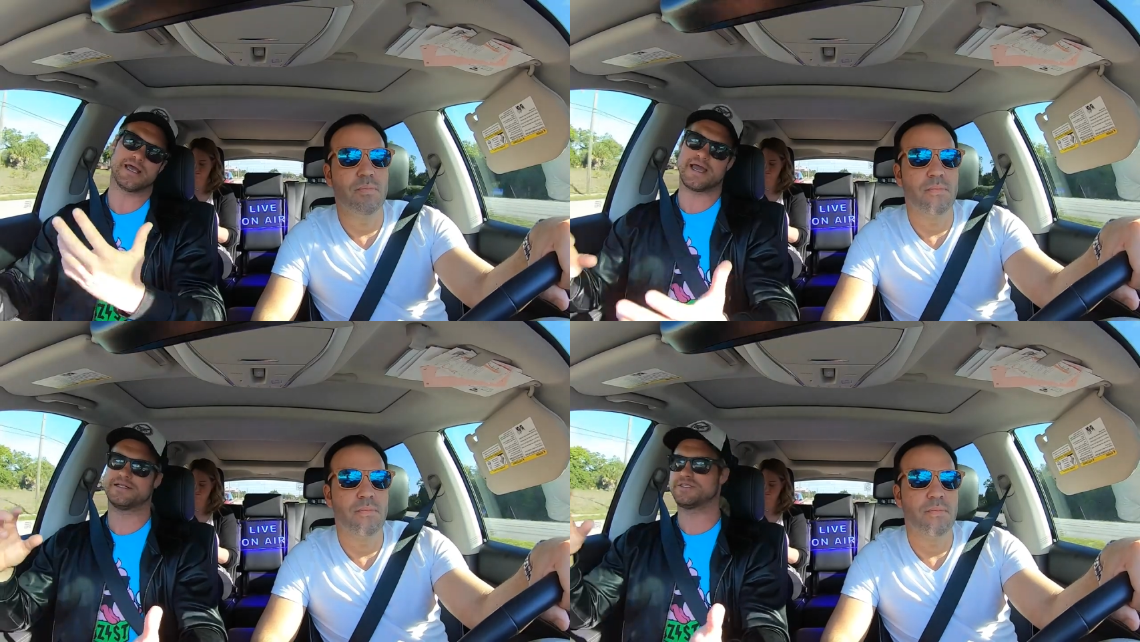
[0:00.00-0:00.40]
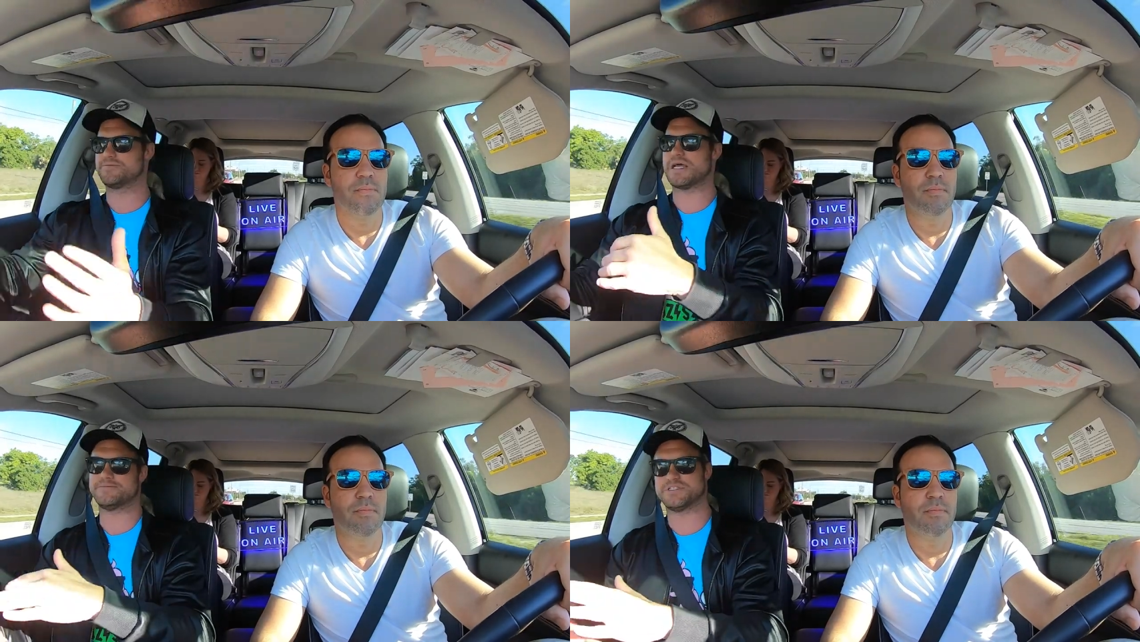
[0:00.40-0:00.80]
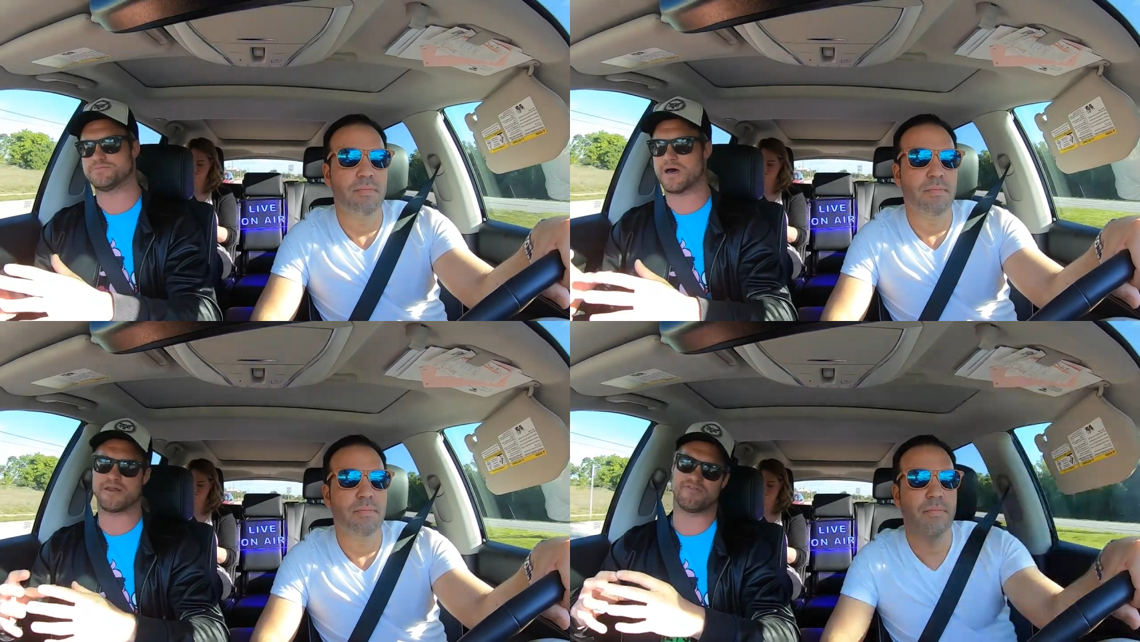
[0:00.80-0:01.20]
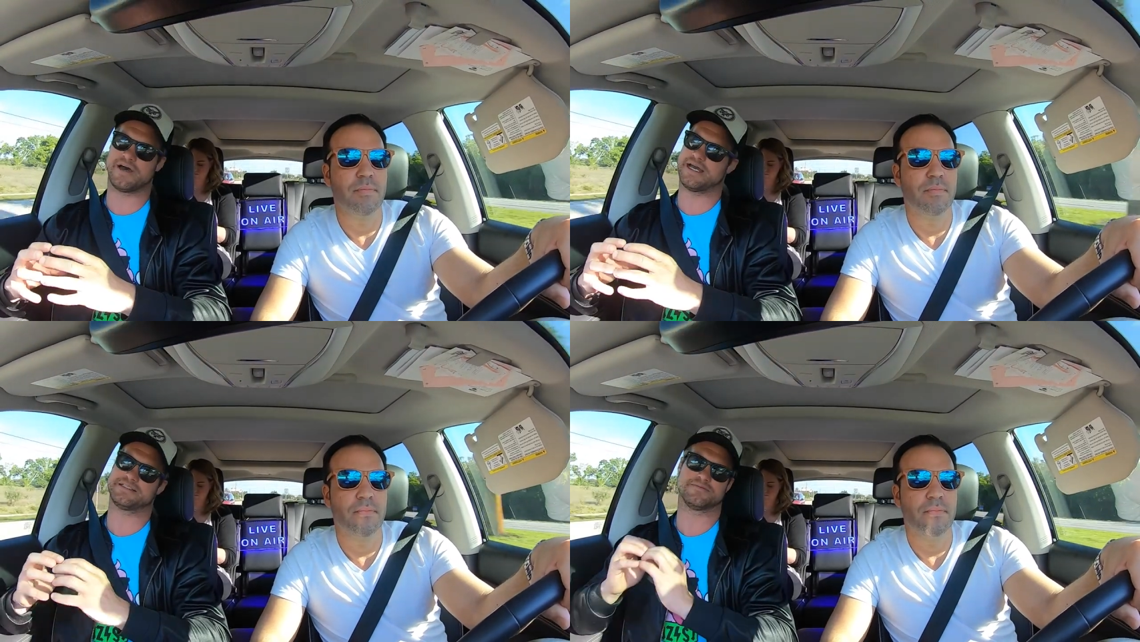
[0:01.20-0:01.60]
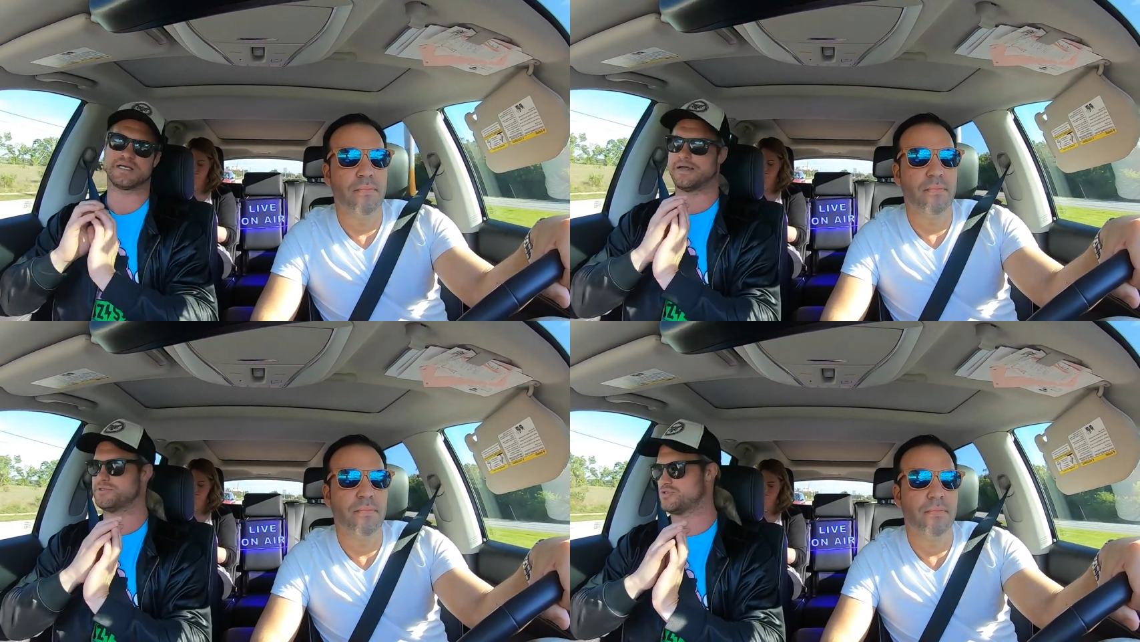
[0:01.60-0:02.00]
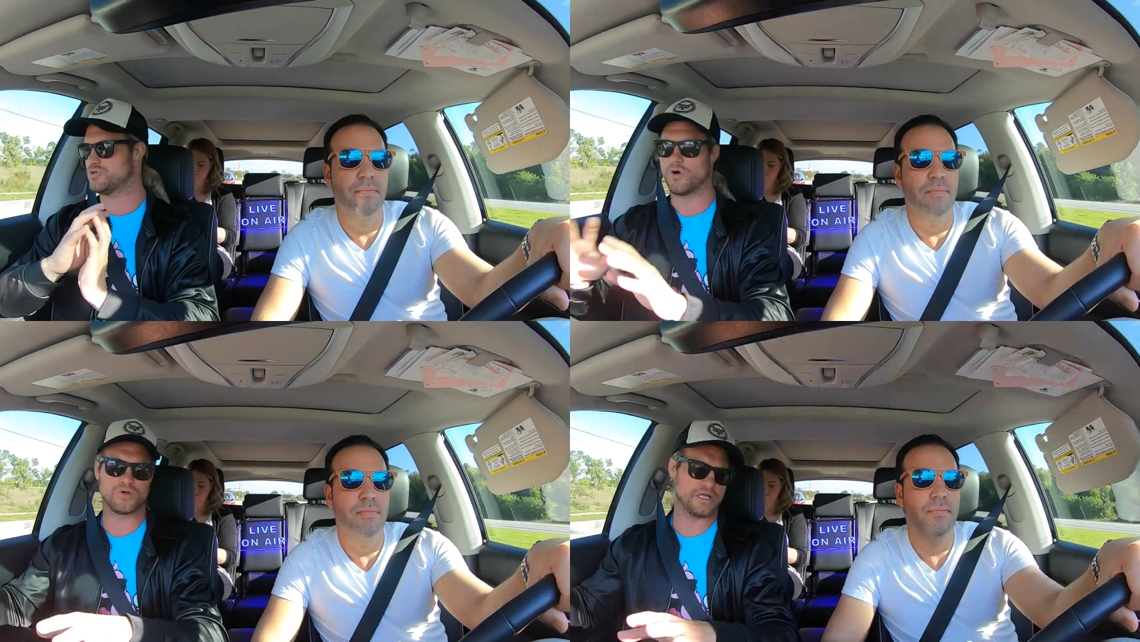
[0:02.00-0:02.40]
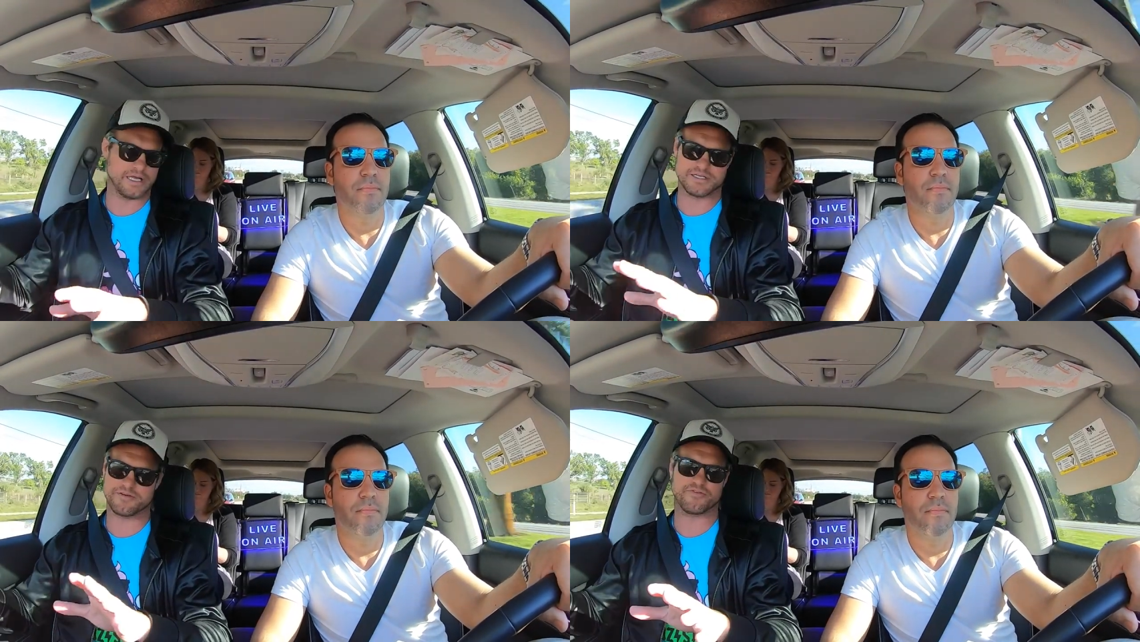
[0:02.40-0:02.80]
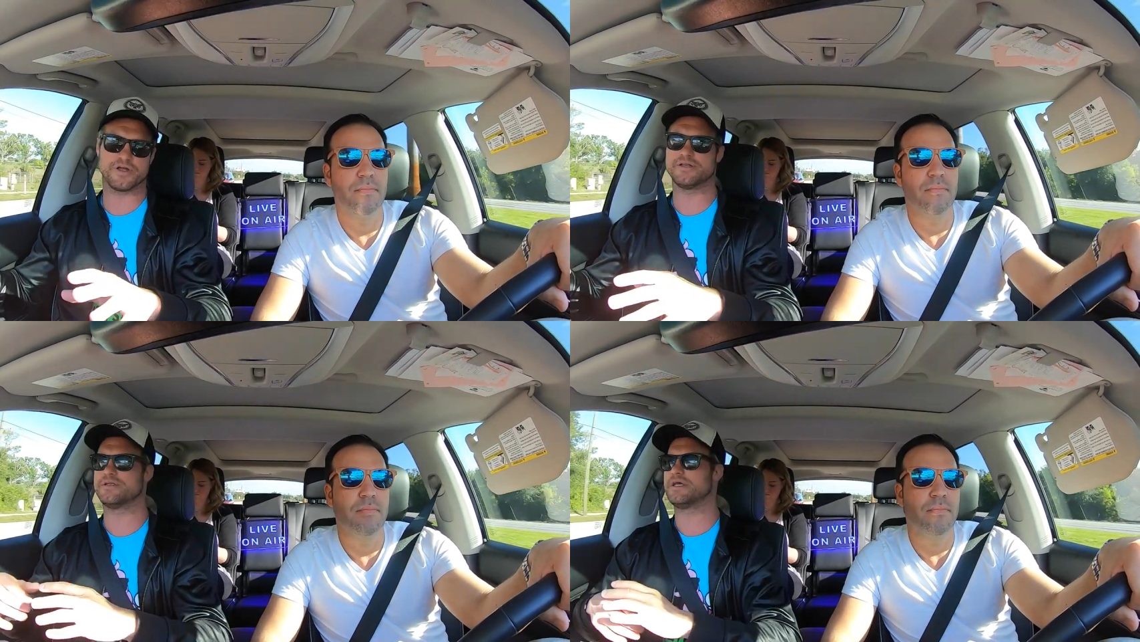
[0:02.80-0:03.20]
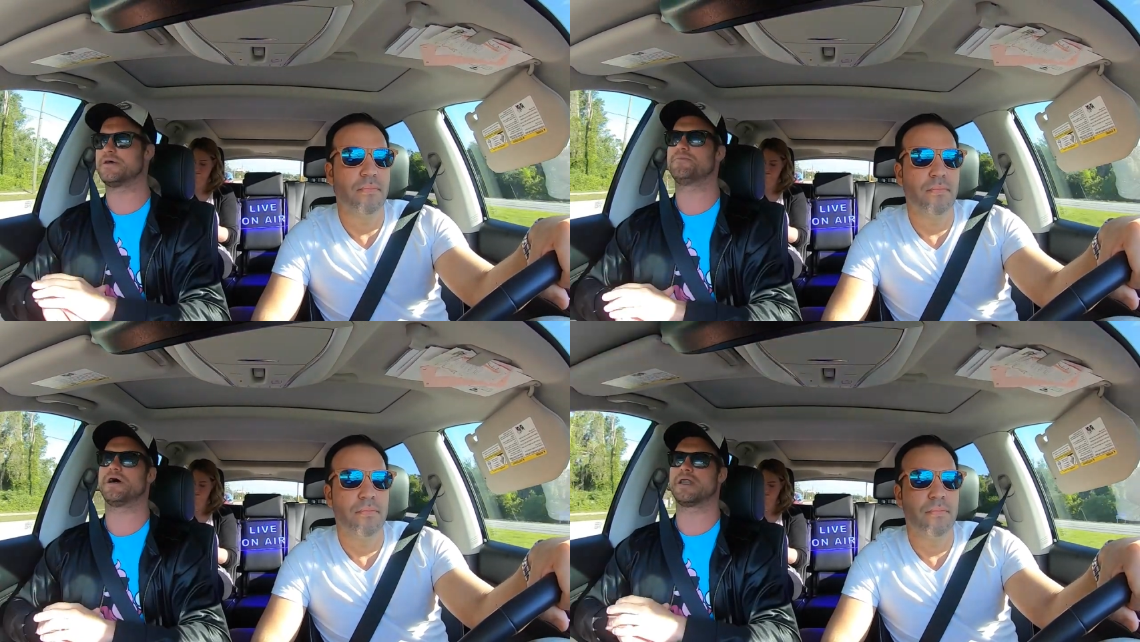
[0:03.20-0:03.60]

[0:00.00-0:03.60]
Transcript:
Speaker 1: and sometimes it's modified sometimes it's totally different but